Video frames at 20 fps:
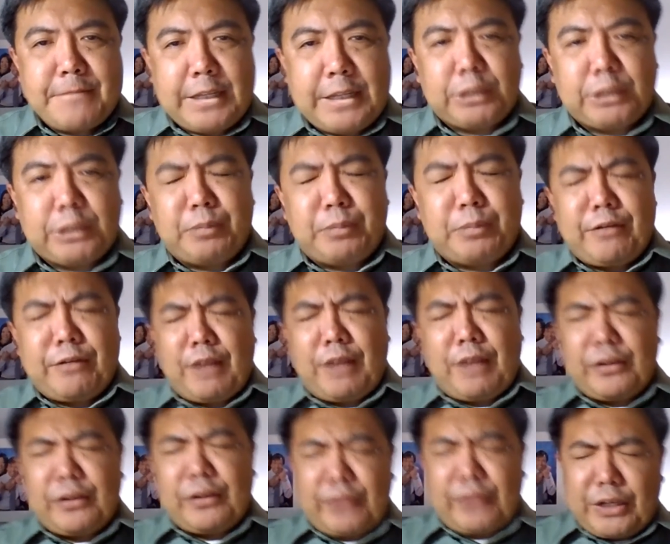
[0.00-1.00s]
Let's pray.
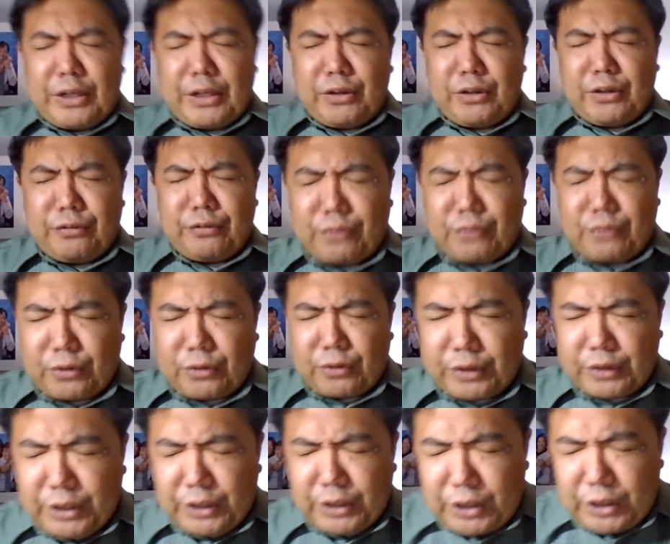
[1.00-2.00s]
Father, thank you
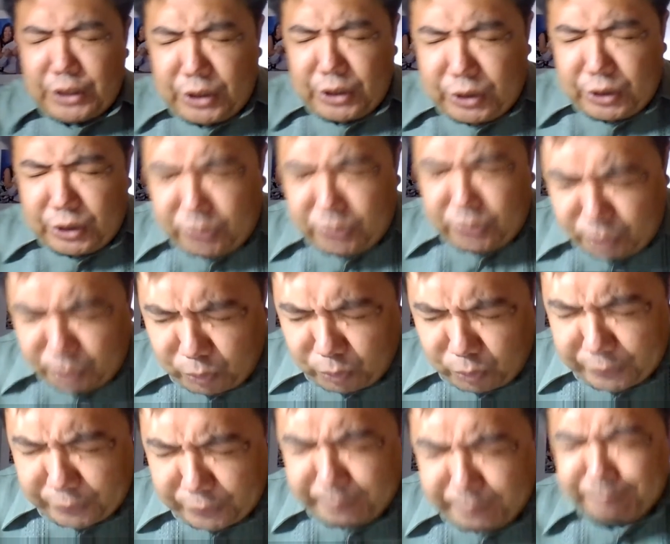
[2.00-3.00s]
for your
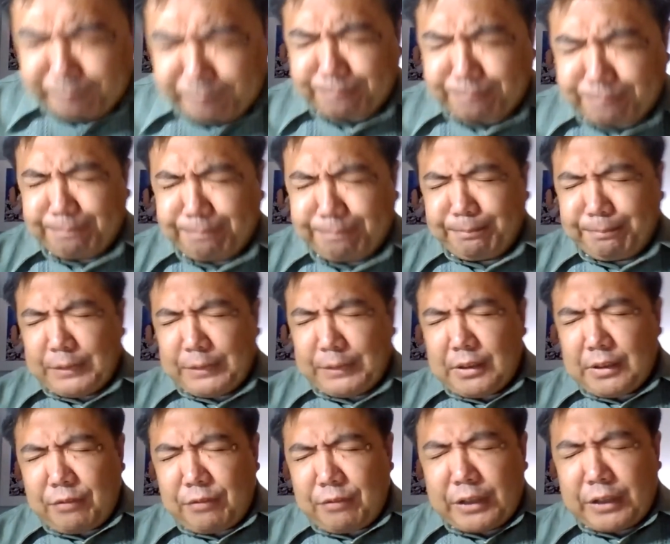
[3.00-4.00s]
word.
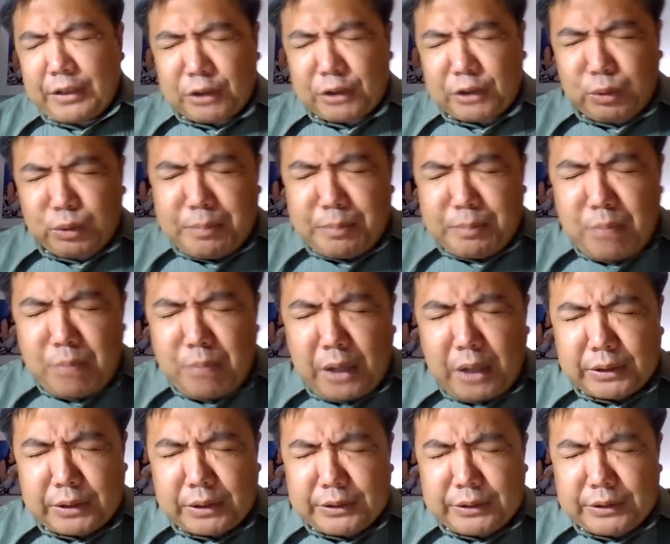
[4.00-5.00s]
Father, as we
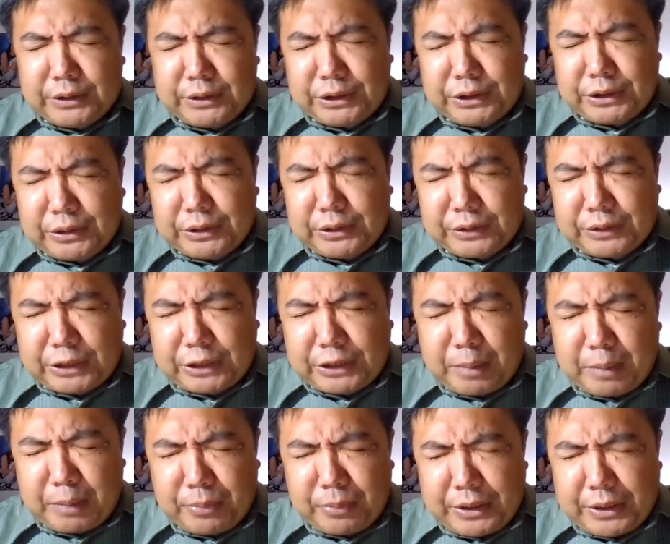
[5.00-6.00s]
embark on this series,
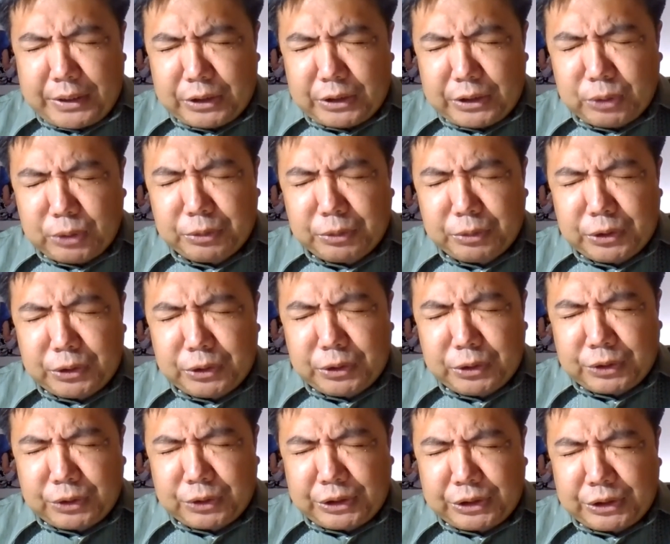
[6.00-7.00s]
I pray that you will
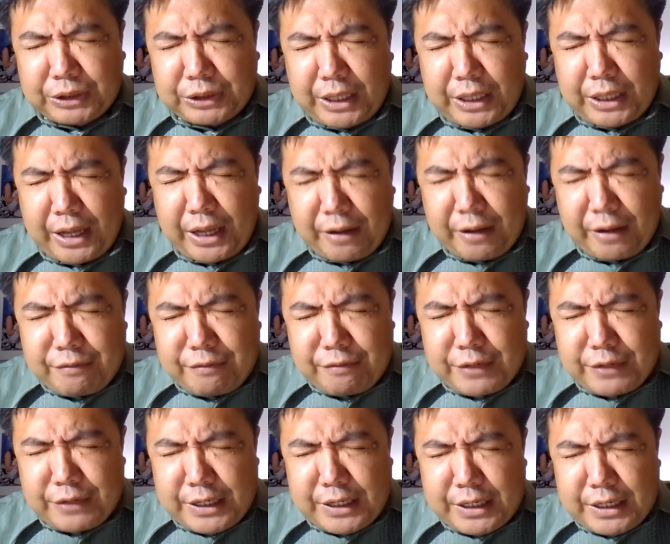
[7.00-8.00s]
use
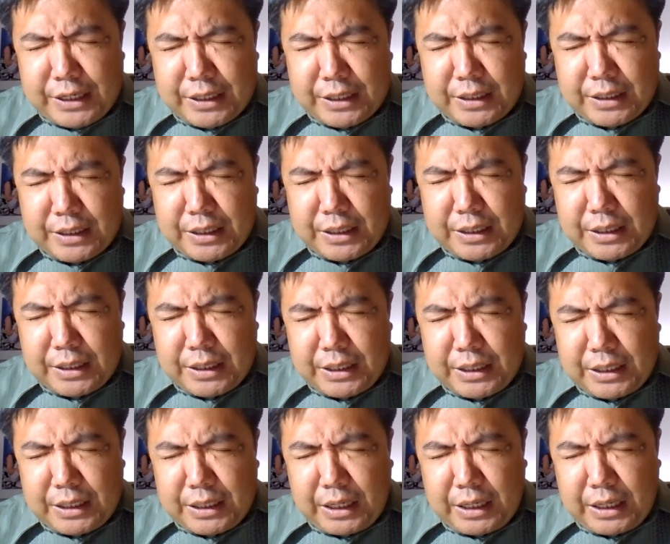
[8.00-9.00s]
every
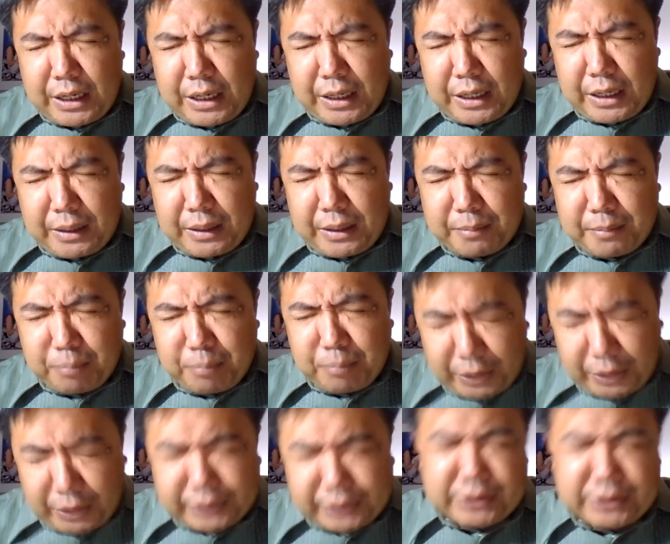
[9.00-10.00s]
uh,
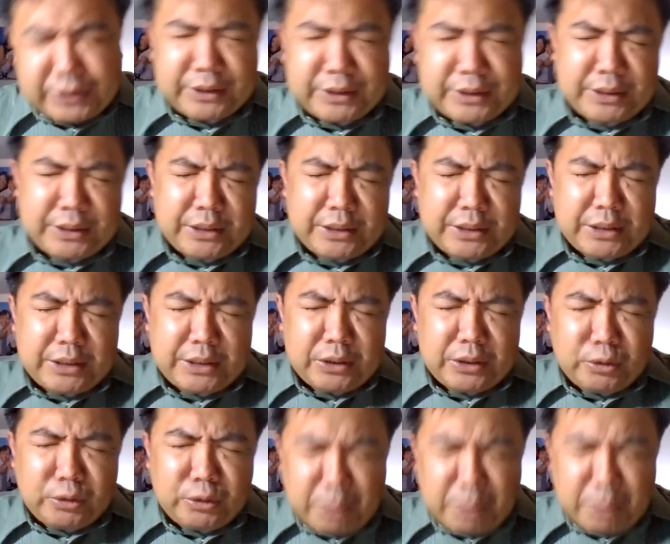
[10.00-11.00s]
heart
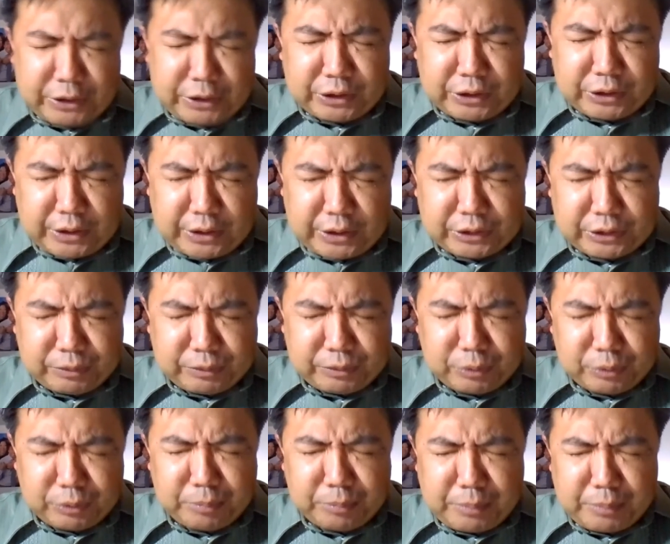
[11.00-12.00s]
to bless the hearts of
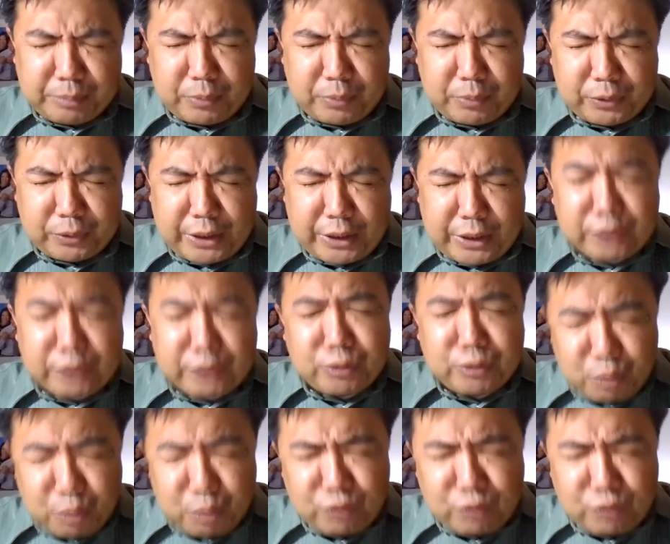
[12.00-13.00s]
your people and
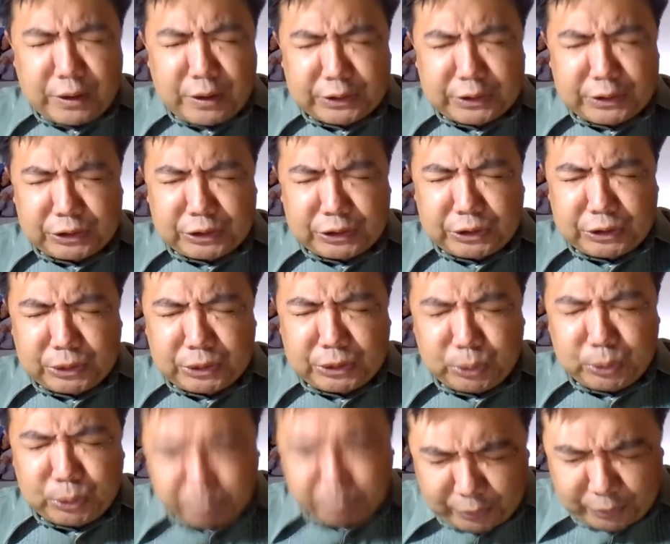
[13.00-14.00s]
to move us
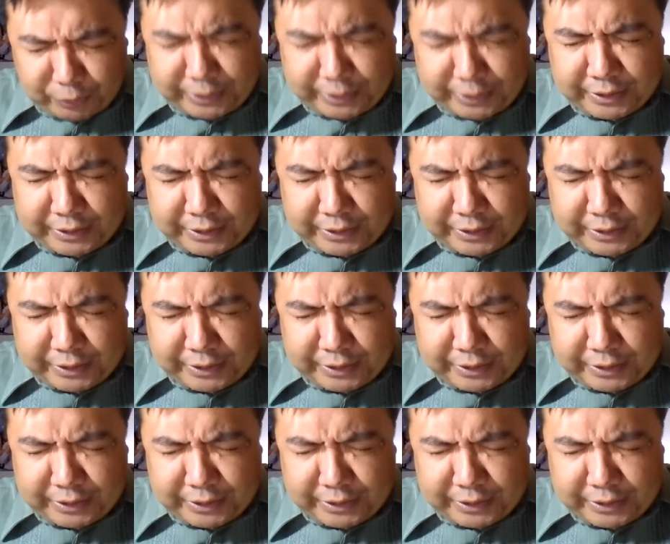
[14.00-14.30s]
to pray.